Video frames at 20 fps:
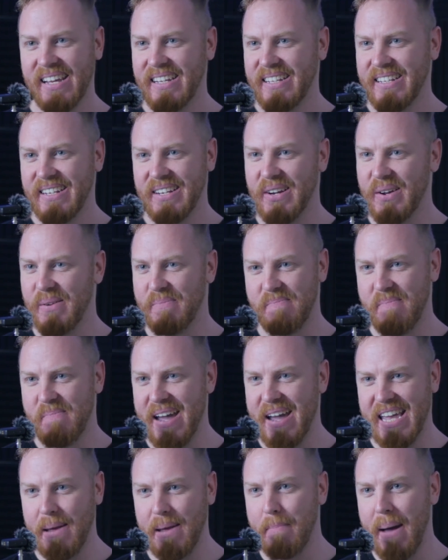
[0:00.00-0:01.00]
you know,
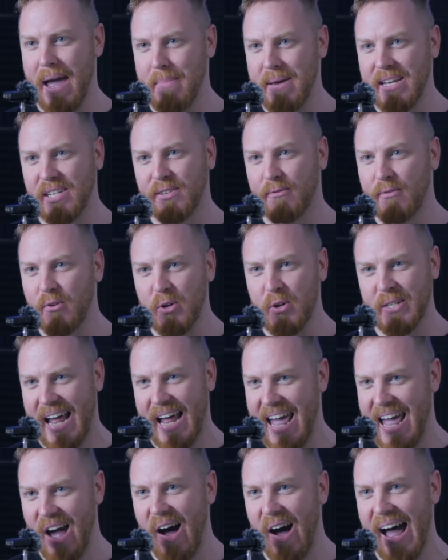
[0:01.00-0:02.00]
making baby's first
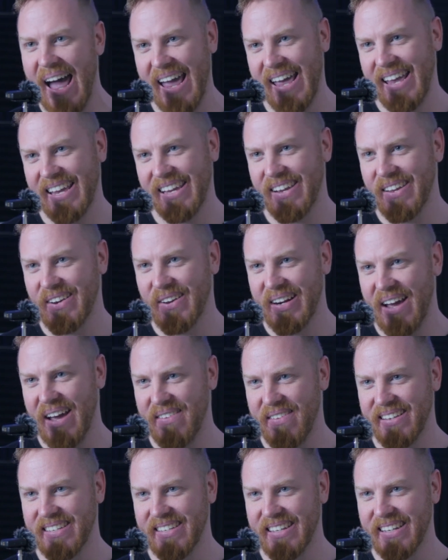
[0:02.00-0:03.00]
AI, you know, and
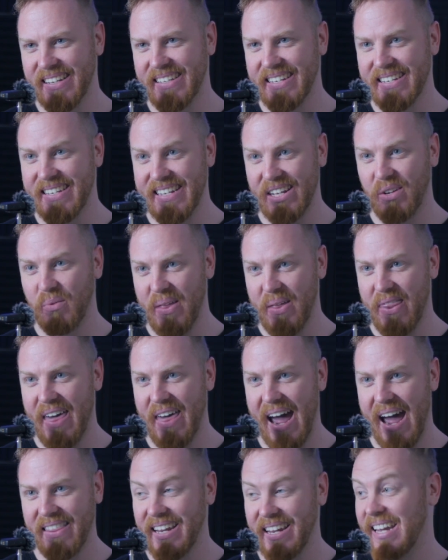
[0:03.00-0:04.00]
having to deal with
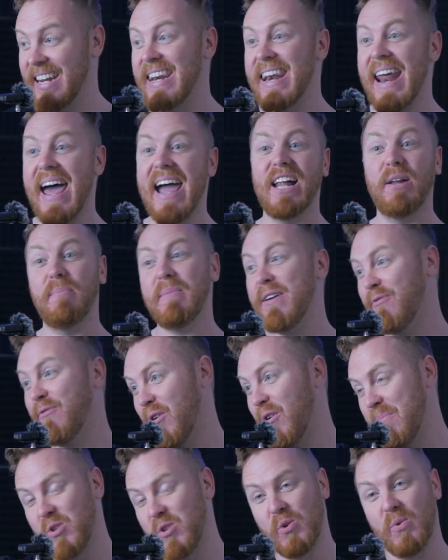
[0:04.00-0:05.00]
that. That can nail me
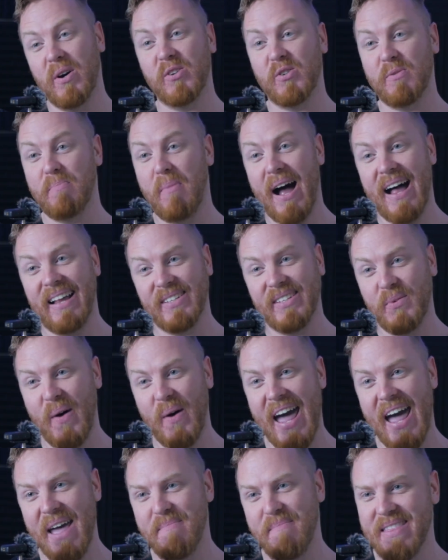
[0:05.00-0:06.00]
from 200 miles
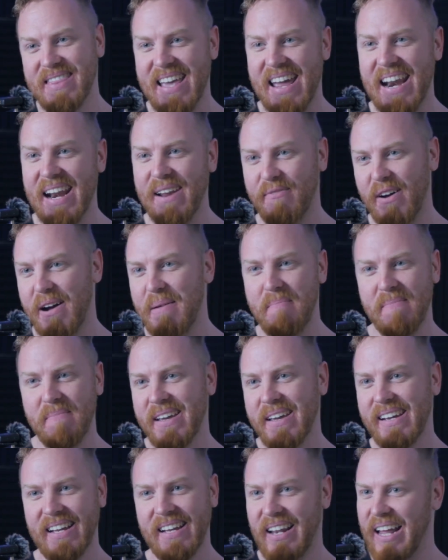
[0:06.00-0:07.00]
away, but then if I'm
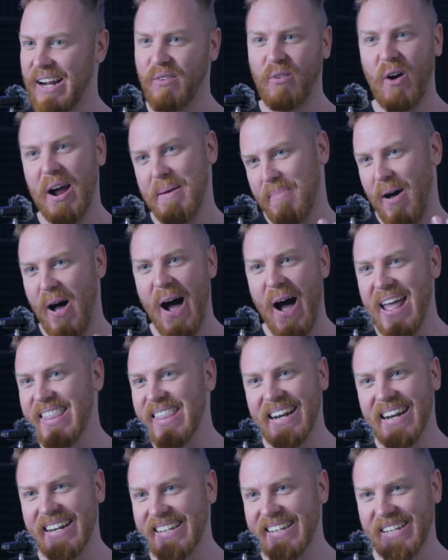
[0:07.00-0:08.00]
like right behind
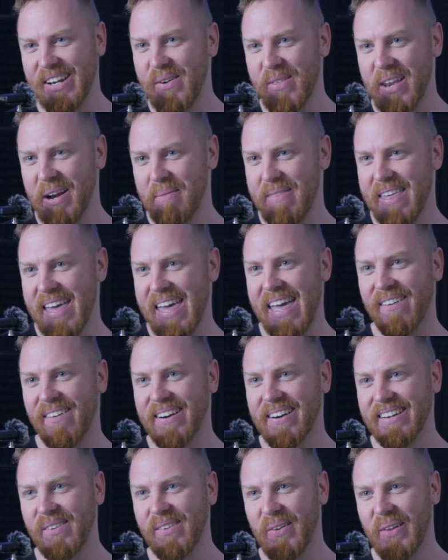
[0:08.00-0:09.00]
it, it doesn't know that I'm there
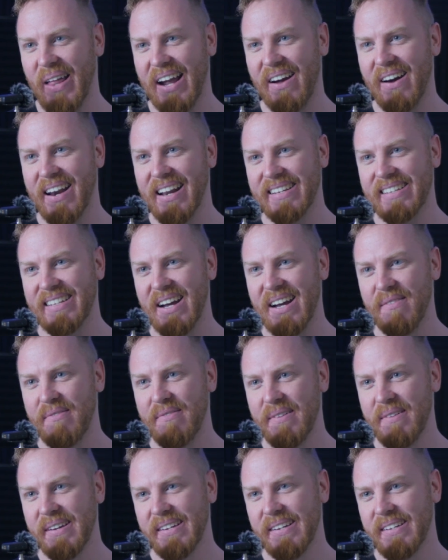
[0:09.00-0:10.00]
and all that kind of
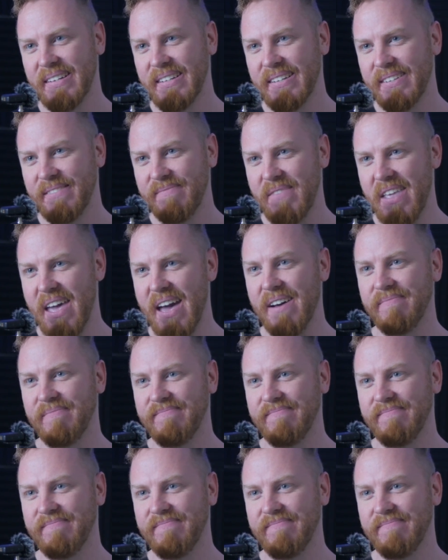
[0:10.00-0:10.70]
stuff. Yeah.